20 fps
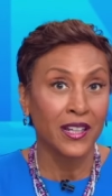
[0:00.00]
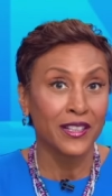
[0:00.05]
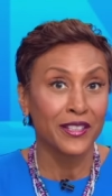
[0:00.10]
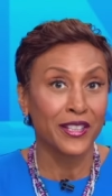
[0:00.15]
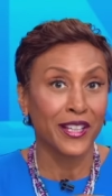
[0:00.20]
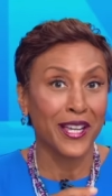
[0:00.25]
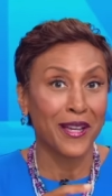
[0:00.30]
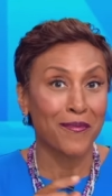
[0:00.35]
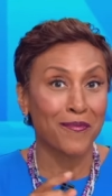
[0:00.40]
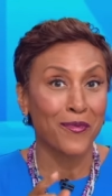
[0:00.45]
to
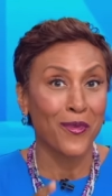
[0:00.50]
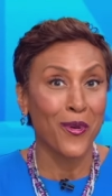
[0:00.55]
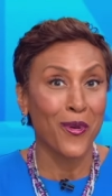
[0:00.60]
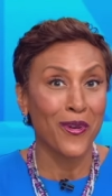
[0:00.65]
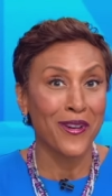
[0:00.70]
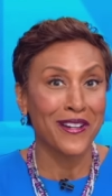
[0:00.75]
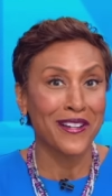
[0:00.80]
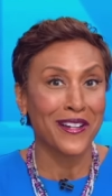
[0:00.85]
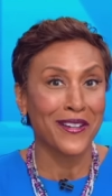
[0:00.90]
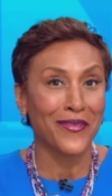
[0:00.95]
get
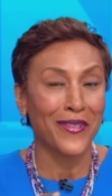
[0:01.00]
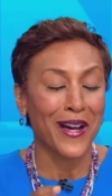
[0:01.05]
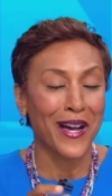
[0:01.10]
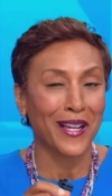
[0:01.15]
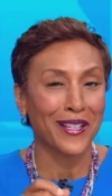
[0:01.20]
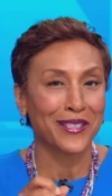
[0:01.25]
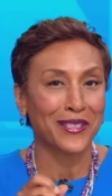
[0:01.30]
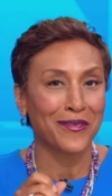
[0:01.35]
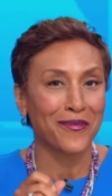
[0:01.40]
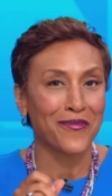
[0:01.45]
more of
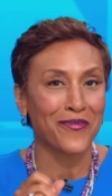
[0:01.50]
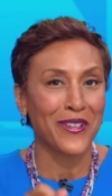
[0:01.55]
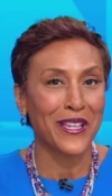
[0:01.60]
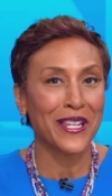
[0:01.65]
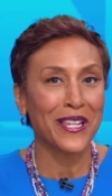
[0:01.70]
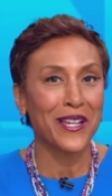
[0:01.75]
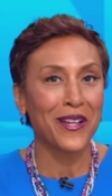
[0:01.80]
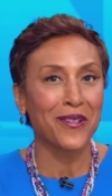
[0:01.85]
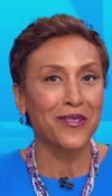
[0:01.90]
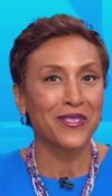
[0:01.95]
awesome
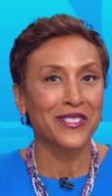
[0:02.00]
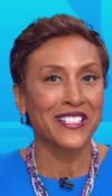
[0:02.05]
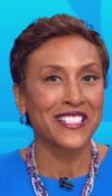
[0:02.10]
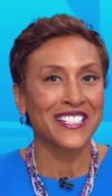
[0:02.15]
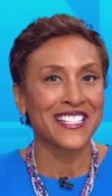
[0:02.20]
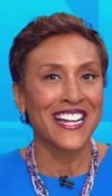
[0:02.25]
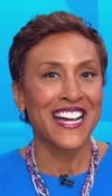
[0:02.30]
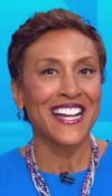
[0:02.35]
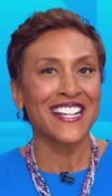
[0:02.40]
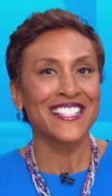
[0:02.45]
videos and
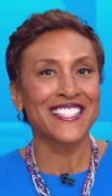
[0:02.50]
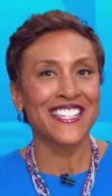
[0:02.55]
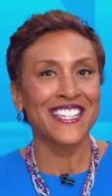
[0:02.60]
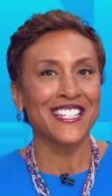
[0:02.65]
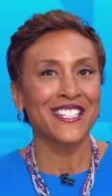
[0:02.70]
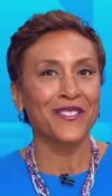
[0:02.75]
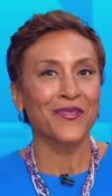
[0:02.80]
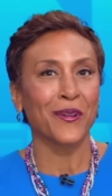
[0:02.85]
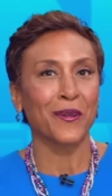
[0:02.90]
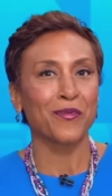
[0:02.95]

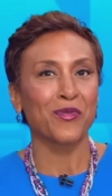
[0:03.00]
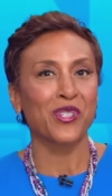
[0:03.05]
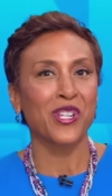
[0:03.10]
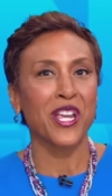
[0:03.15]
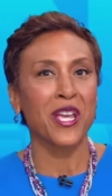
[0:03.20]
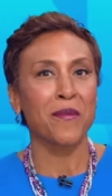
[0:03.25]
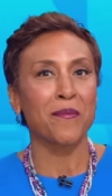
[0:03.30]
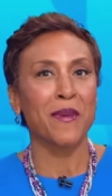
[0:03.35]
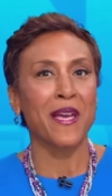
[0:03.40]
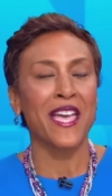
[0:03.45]
content from
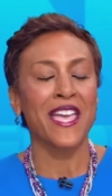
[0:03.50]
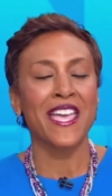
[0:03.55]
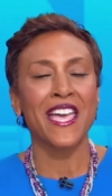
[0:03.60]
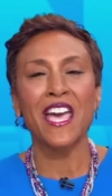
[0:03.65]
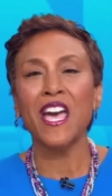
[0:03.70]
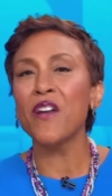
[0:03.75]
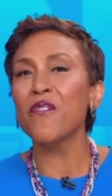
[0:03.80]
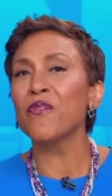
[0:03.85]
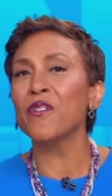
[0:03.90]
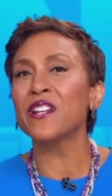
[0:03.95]
GMA
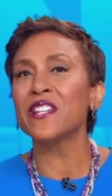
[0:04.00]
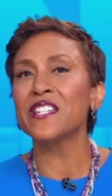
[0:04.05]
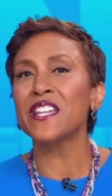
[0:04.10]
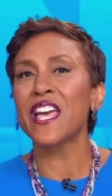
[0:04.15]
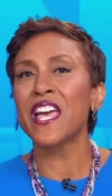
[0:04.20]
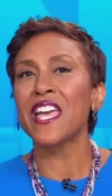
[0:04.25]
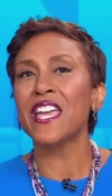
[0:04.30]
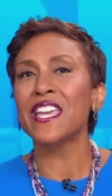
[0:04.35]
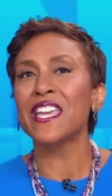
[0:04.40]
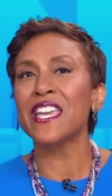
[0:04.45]
every
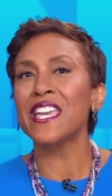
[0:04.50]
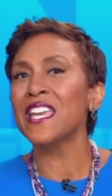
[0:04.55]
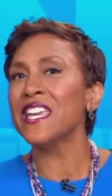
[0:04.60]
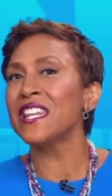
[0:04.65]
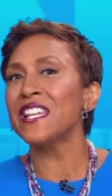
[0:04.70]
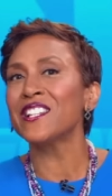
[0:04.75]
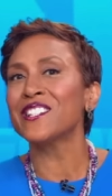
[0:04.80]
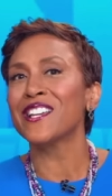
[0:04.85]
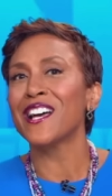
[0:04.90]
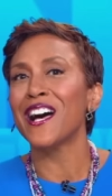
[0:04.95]
day,
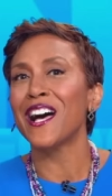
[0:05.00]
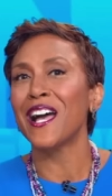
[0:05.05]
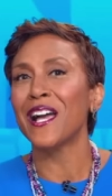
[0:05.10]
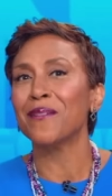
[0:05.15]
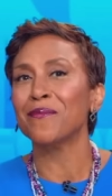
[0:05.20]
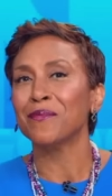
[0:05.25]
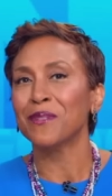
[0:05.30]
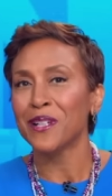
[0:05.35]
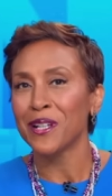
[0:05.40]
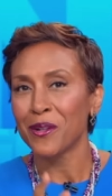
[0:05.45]
anytime.
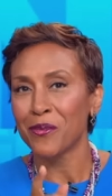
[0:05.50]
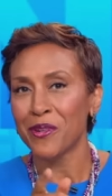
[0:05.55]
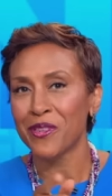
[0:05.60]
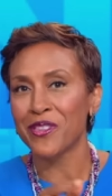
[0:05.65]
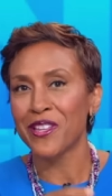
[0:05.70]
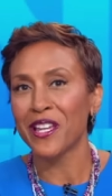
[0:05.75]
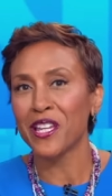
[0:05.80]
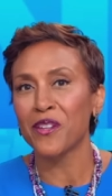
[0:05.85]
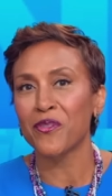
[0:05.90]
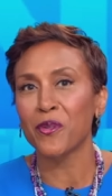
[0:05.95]
We
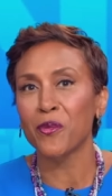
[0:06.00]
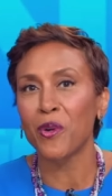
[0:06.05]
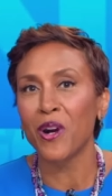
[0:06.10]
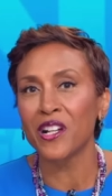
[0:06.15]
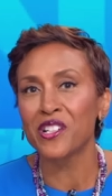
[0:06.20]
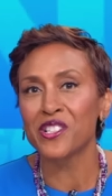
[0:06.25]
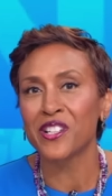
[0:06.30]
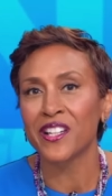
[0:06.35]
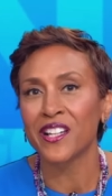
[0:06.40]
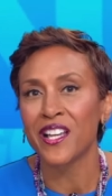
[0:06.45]
thank you for
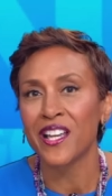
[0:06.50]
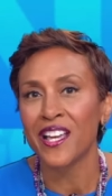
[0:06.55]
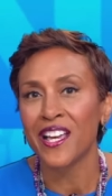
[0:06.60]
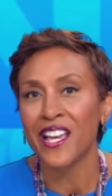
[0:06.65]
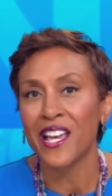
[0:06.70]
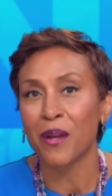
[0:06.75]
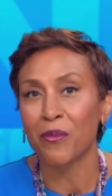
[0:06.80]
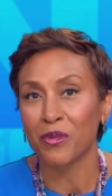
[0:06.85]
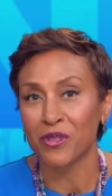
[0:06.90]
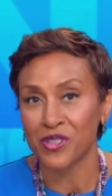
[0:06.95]
watching,
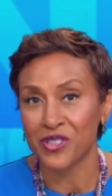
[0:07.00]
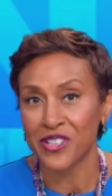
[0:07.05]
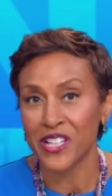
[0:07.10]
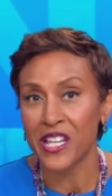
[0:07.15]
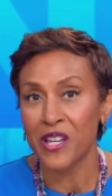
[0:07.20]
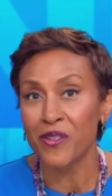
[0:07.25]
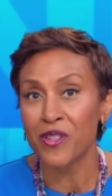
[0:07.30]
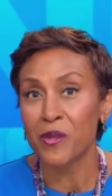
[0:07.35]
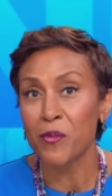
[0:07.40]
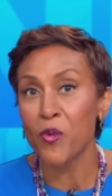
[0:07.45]
and we'll see
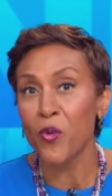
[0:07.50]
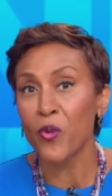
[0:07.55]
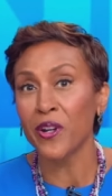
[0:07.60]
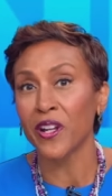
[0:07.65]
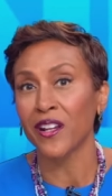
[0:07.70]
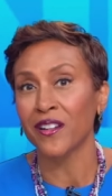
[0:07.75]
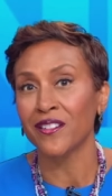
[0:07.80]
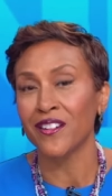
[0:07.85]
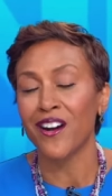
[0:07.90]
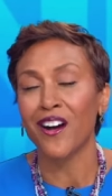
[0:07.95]
you in the
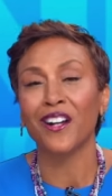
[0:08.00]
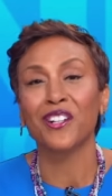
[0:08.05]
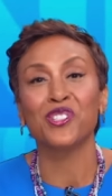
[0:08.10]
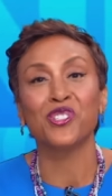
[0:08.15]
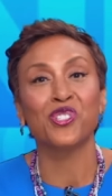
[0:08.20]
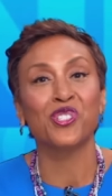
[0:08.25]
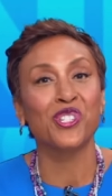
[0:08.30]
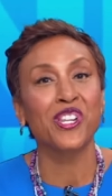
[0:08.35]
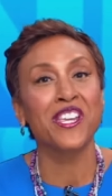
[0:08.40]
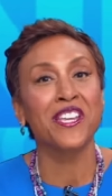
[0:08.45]
morning on
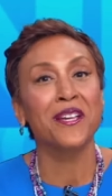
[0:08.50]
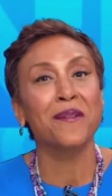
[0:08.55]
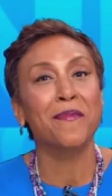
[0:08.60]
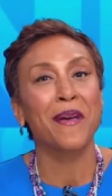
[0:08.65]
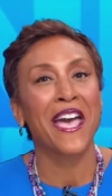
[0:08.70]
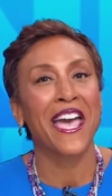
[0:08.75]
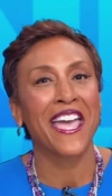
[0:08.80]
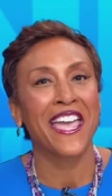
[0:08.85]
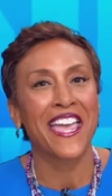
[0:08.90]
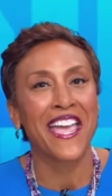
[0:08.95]

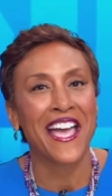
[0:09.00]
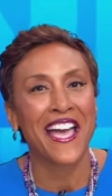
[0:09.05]
GMA.